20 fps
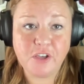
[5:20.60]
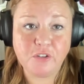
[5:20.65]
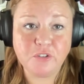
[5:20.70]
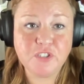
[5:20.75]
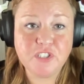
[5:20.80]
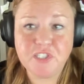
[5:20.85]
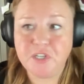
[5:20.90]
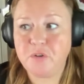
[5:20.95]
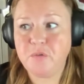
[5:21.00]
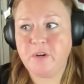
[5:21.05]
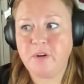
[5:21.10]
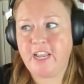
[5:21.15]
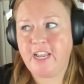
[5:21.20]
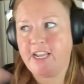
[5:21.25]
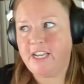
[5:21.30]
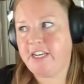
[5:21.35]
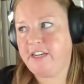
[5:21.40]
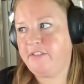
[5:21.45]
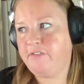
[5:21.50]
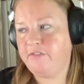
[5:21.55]
they'll
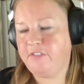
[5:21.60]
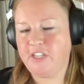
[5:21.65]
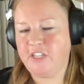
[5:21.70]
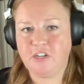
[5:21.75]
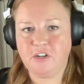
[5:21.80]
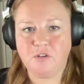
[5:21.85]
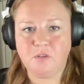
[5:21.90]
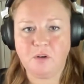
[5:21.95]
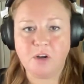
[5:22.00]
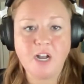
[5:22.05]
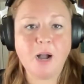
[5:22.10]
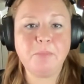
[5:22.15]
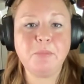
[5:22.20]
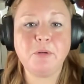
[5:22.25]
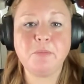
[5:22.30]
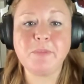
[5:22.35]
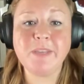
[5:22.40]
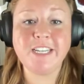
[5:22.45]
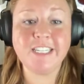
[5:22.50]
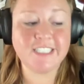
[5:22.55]
donate, you know, a
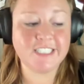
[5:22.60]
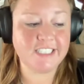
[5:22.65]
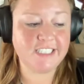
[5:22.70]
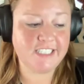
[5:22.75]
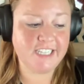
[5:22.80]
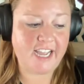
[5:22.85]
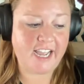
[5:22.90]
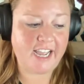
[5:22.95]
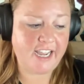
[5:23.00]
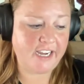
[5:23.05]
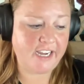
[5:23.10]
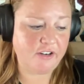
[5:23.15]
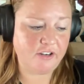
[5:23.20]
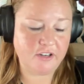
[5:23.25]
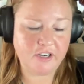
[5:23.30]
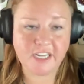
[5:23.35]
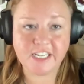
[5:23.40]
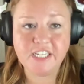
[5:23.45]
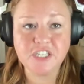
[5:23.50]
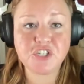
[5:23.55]
couple minutes a day
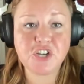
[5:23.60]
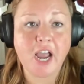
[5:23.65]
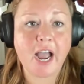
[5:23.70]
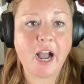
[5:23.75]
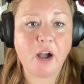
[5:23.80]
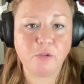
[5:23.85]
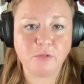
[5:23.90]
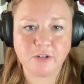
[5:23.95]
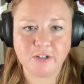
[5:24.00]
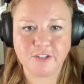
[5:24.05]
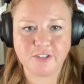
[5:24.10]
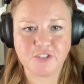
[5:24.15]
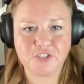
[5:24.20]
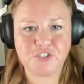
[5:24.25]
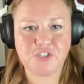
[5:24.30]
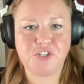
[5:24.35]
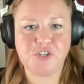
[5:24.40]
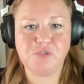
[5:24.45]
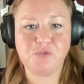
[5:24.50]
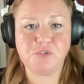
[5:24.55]
or each hour
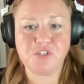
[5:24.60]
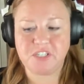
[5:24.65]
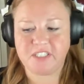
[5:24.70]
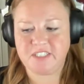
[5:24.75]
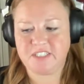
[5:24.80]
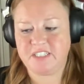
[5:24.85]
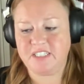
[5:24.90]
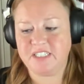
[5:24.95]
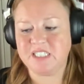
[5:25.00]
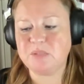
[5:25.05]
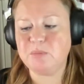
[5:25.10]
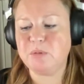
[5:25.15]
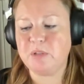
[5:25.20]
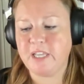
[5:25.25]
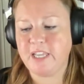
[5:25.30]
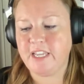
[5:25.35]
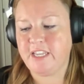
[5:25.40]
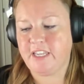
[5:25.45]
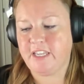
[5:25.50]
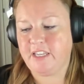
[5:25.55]
to just
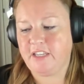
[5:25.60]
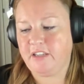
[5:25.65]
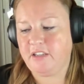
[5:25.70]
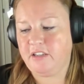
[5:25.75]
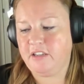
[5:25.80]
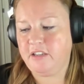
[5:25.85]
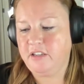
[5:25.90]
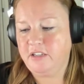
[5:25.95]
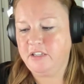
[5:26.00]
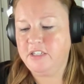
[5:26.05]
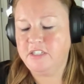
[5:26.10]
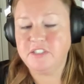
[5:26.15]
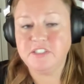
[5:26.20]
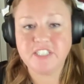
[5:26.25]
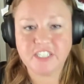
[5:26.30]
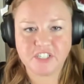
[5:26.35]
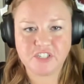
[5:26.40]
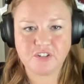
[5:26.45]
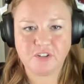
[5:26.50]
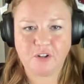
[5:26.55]
displaying
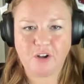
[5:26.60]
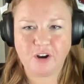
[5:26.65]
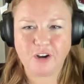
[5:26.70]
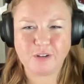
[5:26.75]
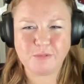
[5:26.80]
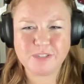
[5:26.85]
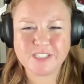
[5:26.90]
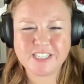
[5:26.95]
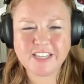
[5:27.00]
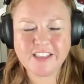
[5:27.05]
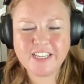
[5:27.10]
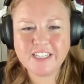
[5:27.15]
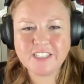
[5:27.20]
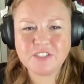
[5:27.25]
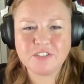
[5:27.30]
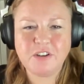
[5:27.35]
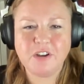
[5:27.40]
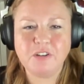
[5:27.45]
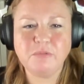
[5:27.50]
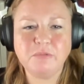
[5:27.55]
digital art, which I think
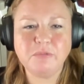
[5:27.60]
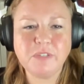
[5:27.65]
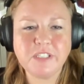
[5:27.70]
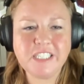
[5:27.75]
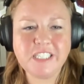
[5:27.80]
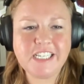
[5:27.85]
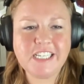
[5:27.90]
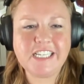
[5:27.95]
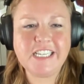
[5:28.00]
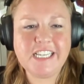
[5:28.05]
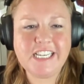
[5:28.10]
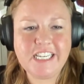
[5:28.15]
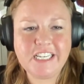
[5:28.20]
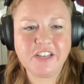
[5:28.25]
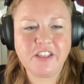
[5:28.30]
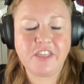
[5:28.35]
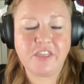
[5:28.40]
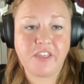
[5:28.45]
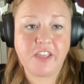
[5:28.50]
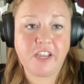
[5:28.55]
is a really
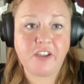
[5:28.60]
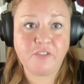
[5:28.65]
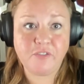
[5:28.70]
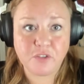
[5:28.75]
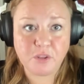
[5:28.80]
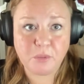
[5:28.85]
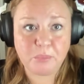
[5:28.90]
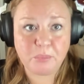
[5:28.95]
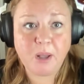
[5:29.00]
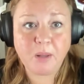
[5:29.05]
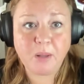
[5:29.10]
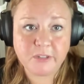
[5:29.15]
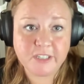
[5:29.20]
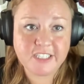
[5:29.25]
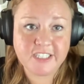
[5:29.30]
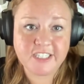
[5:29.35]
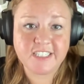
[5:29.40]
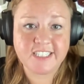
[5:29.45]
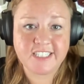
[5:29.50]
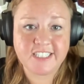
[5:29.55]
neat thing for the
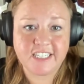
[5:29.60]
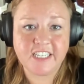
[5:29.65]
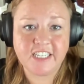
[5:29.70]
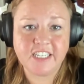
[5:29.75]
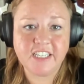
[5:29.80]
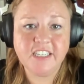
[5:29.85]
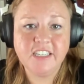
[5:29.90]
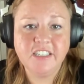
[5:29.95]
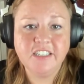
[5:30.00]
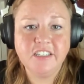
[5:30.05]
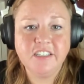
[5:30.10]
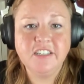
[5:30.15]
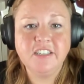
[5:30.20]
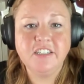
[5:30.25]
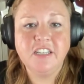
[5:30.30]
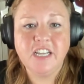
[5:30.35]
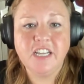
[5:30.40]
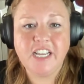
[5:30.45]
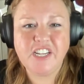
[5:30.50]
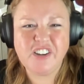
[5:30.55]
public to see.
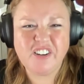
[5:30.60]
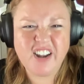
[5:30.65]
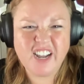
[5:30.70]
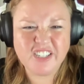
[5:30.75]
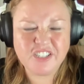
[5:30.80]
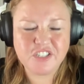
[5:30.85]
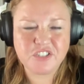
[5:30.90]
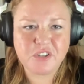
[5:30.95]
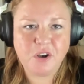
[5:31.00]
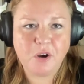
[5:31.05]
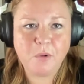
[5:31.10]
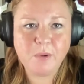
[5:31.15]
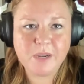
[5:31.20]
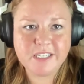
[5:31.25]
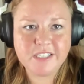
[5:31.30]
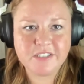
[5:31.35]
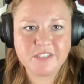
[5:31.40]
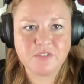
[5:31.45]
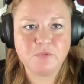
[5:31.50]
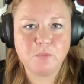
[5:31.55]
And you're not just
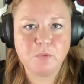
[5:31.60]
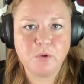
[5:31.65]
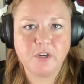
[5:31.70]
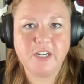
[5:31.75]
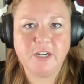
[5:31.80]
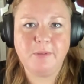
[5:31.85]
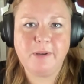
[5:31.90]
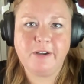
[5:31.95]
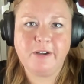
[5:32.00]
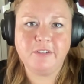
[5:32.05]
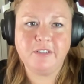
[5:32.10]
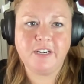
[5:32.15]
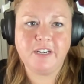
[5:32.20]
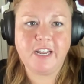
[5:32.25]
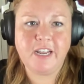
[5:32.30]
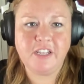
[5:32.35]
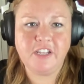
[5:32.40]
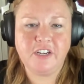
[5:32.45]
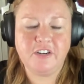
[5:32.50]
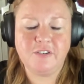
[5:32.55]
always worried about
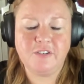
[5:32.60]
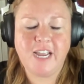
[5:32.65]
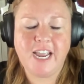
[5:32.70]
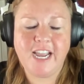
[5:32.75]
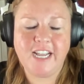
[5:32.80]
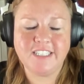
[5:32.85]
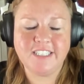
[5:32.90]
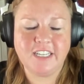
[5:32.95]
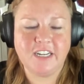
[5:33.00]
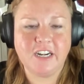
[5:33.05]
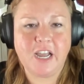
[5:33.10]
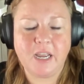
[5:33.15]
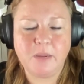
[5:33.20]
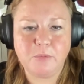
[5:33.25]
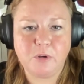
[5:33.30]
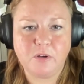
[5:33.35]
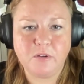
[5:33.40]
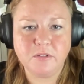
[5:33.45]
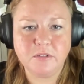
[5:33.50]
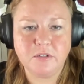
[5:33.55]
you know ads on
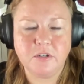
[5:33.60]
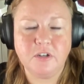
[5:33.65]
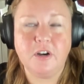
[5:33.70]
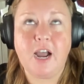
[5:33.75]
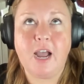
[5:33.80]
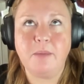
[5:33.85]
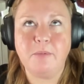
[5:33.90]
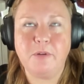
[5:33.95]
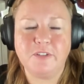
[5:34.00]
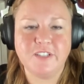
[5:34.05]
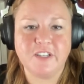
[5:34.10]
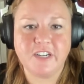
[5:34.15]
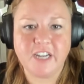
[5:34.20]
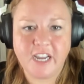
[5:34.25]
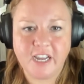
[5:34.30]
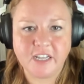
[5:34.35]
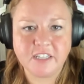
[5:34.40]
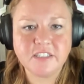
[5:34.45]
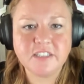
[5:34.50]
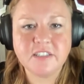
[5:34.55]
eyeballs or eyeballs on
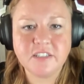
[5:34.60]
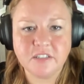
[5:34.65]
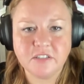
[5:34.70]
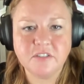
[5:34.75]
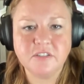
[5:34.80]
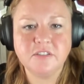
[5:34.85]
ads.